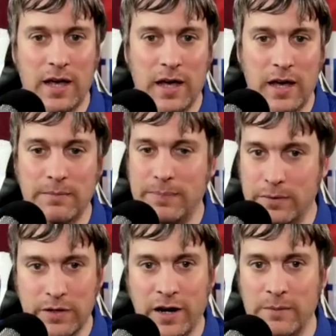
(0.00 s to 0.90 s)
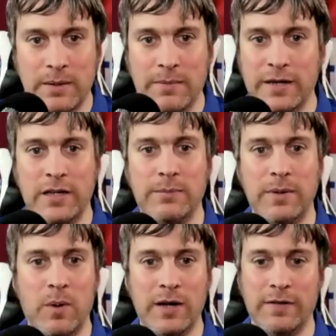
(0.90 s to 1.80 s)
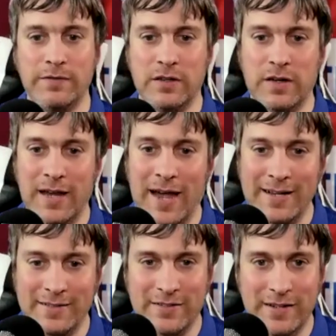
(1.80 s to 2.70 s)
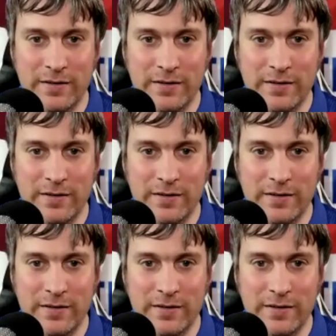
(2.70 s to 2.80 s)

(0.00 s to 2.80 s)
Bill, you know me, mate. You know me well enough that I hate to see it.